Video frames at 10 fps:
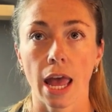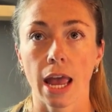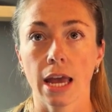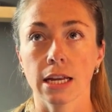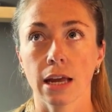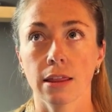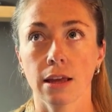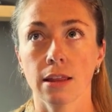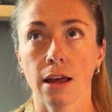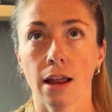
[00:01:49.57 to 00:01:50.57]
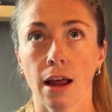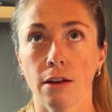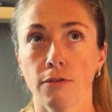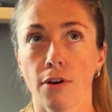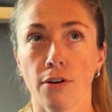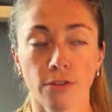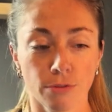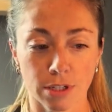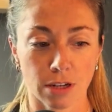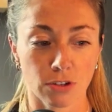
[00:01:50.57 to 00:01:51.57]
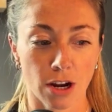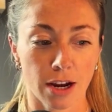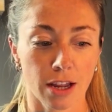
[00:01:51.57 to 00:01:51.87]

And I think that out of all the ones I've tried,